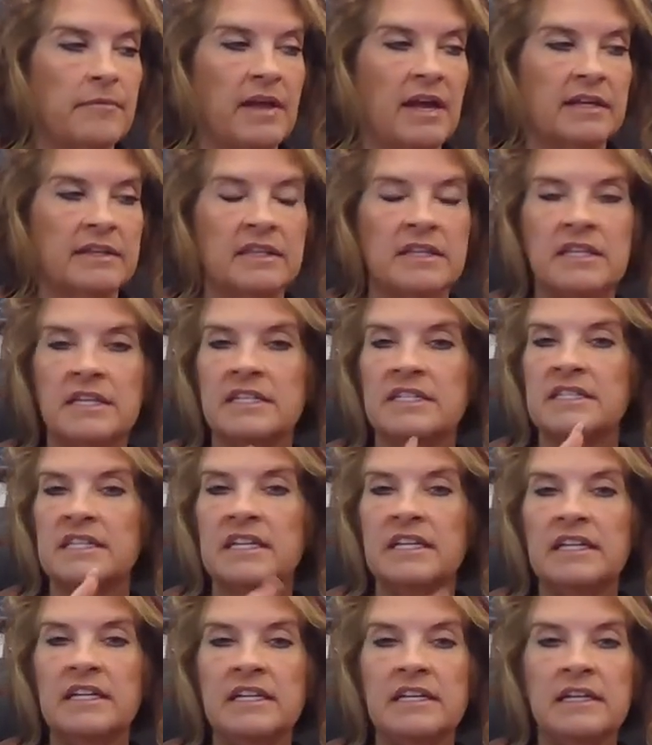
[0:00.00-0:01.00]

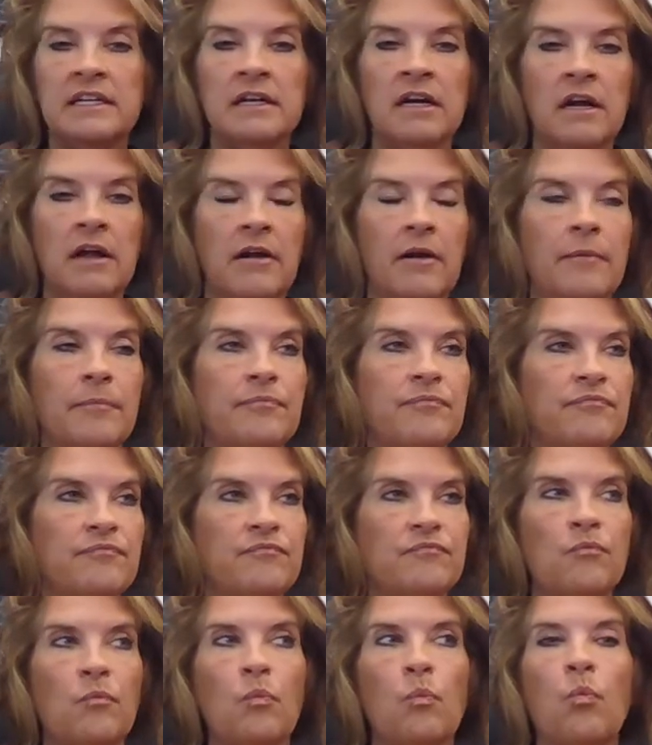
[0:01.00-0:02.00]
ethnicity,
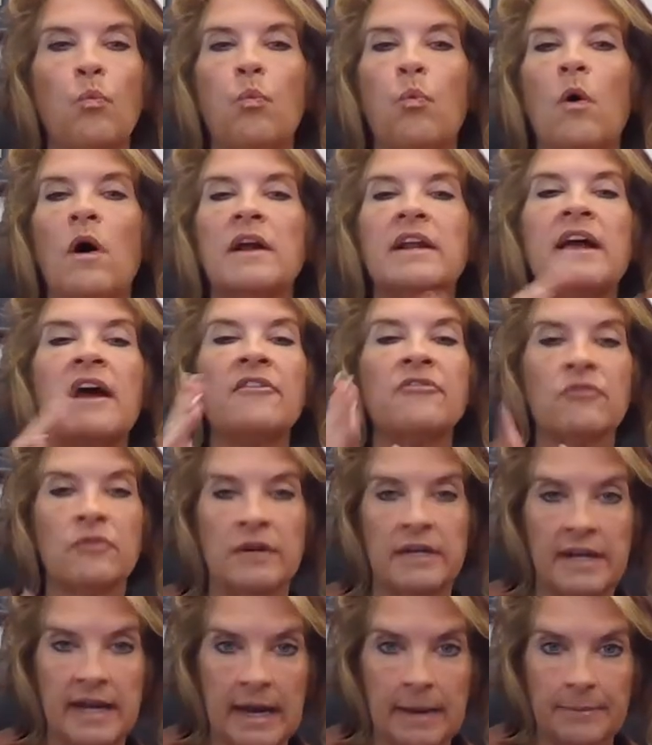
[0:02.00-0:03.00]
whatever
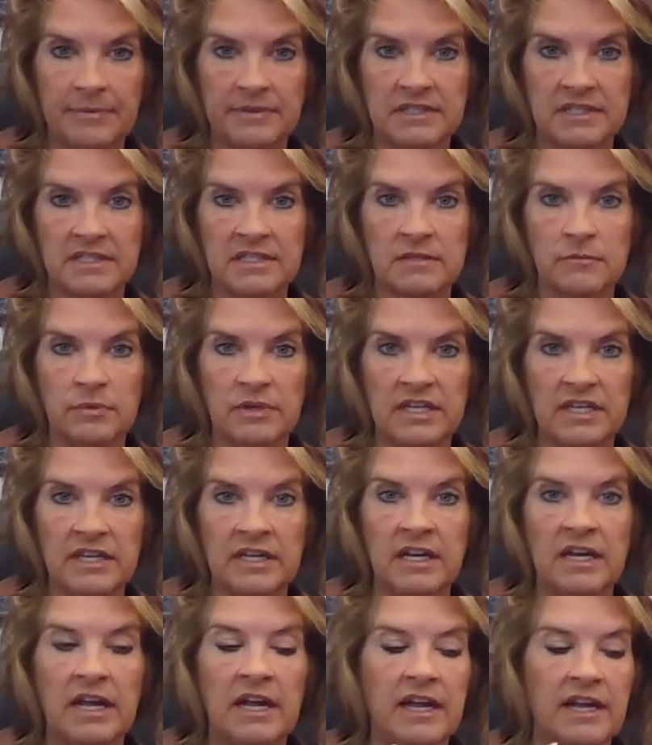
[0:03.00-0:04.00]
it happens to be,
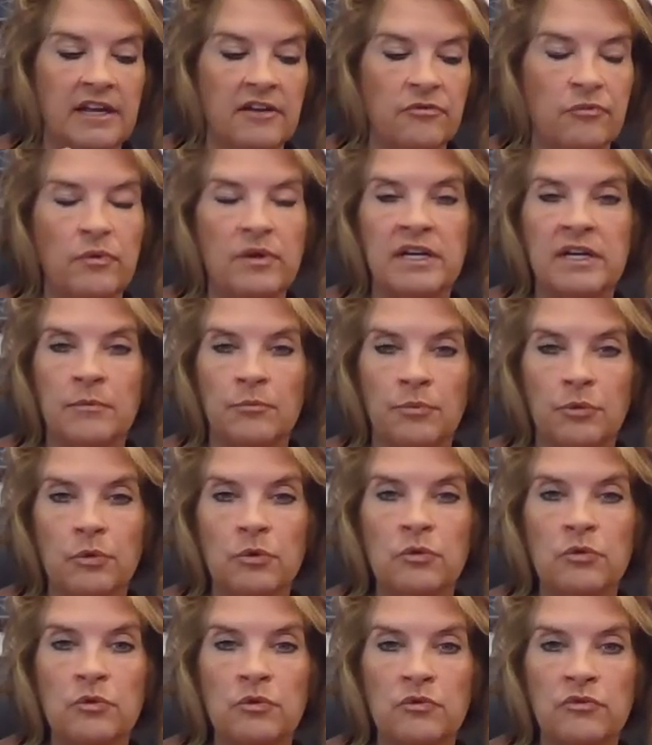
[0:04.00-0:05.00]
if we can
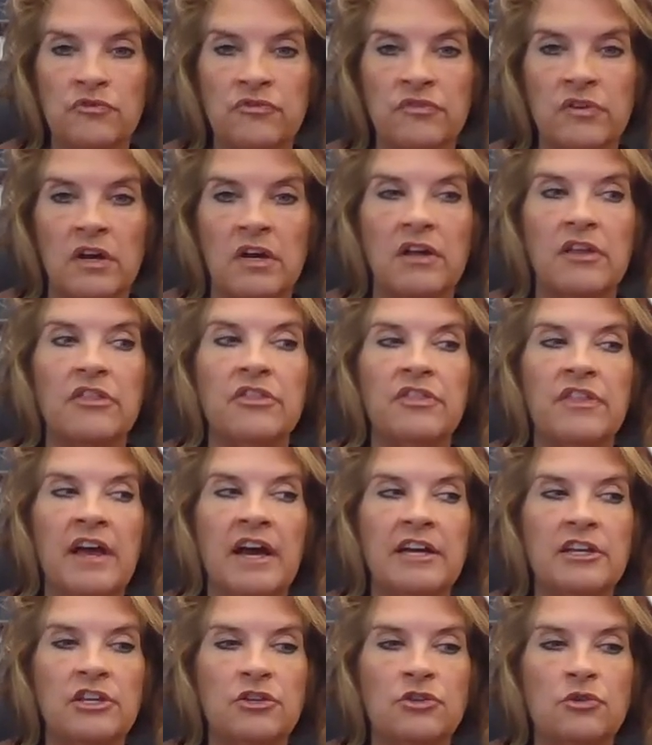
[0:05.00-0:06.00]
prove
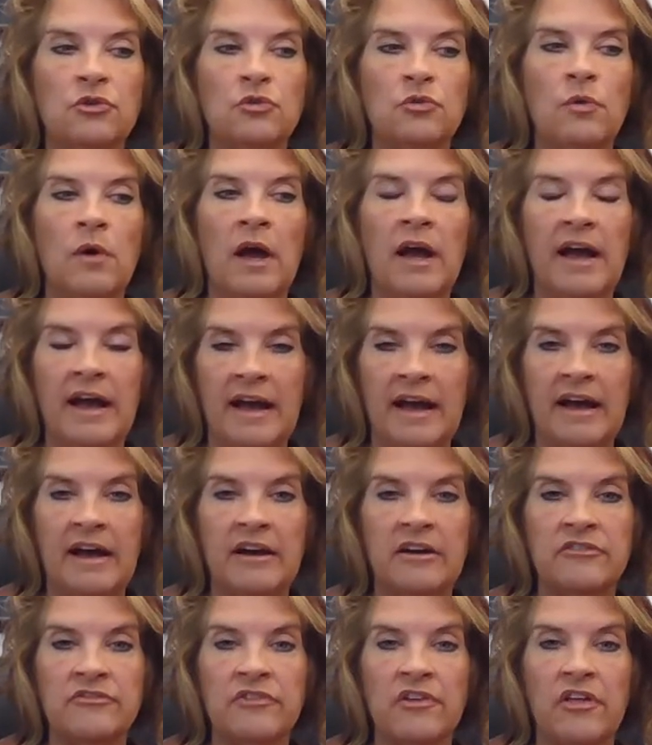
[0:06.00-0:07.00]
that you
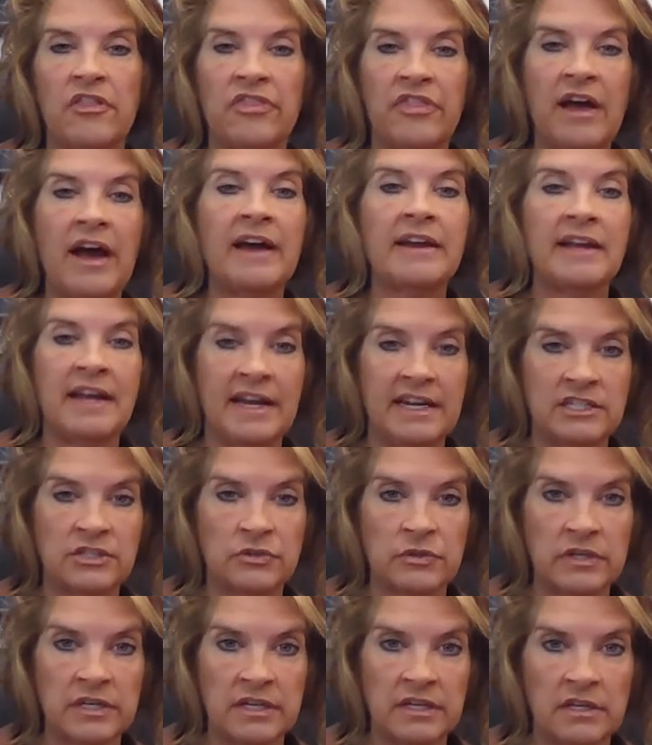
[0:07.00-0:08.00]
have that
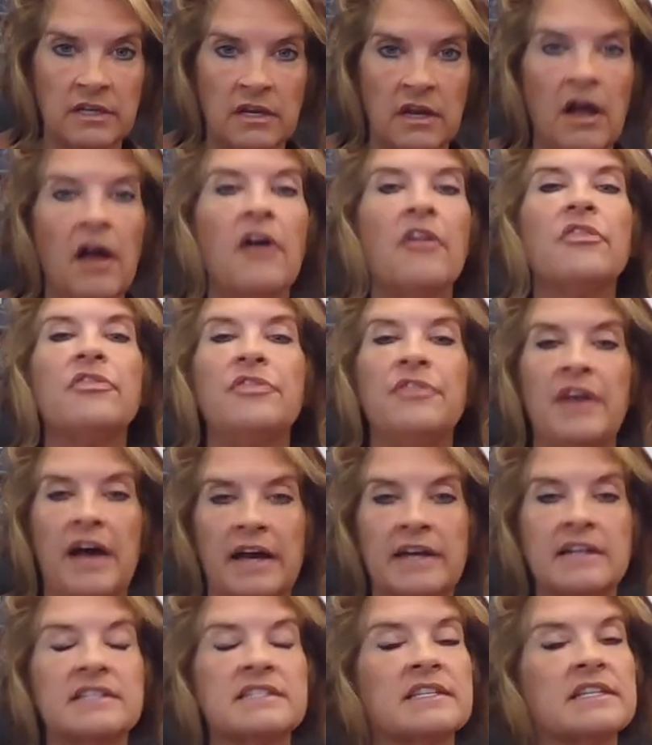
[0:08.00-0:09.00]
hatred,
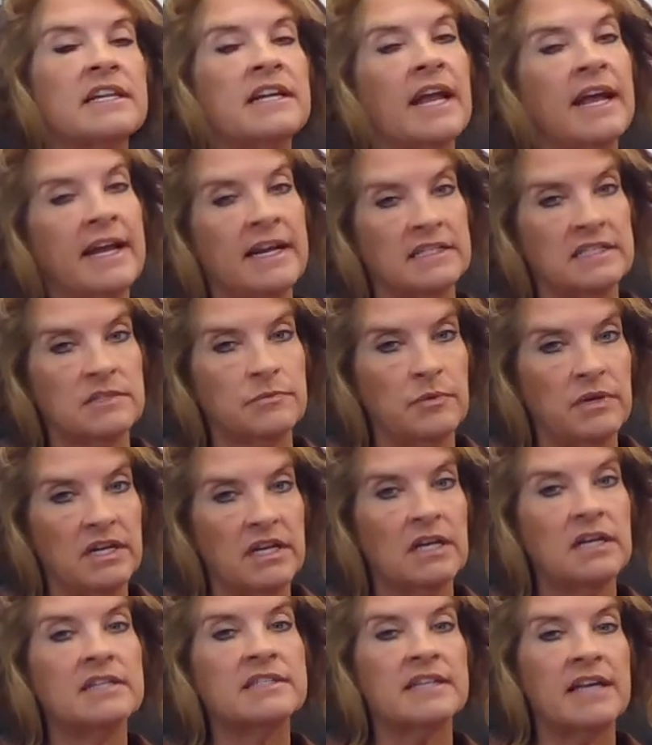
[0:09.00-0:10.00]
that is an enhancement.
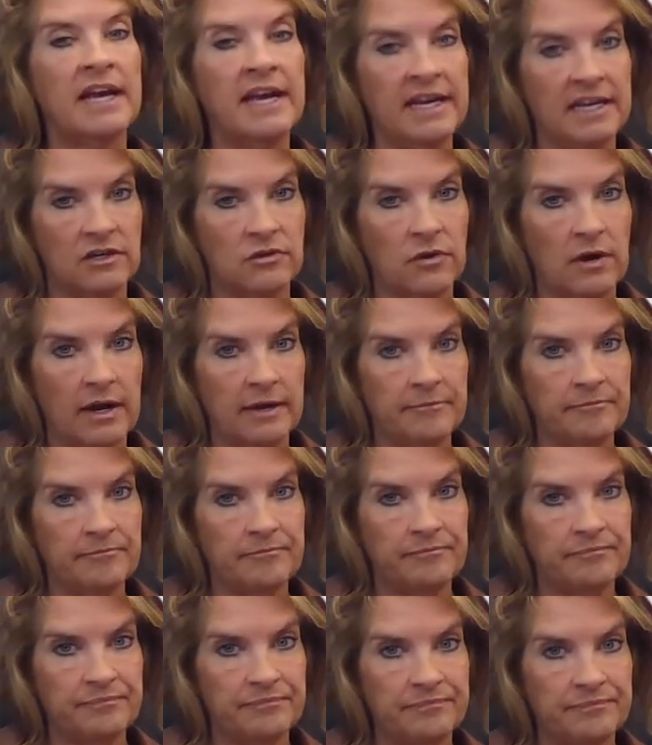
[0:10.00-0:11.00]
It's a hate crime.
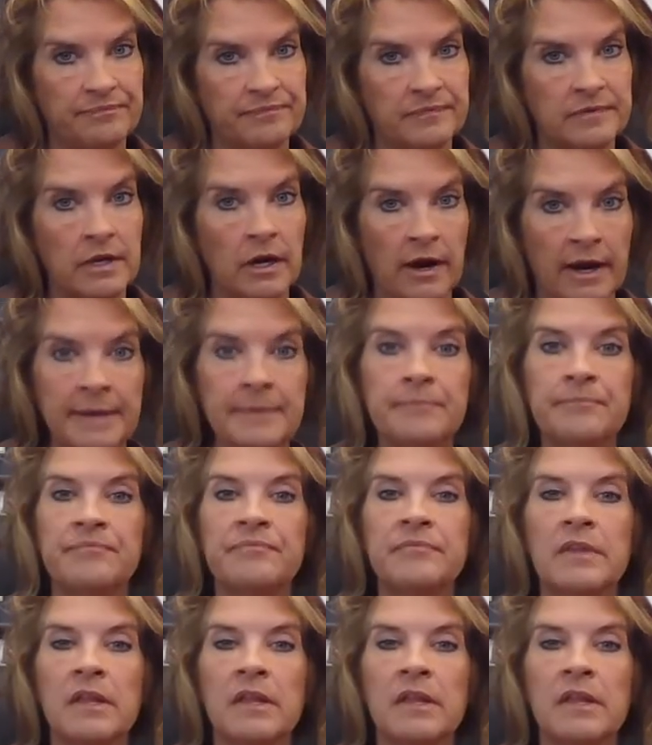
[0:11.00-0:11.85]
All right?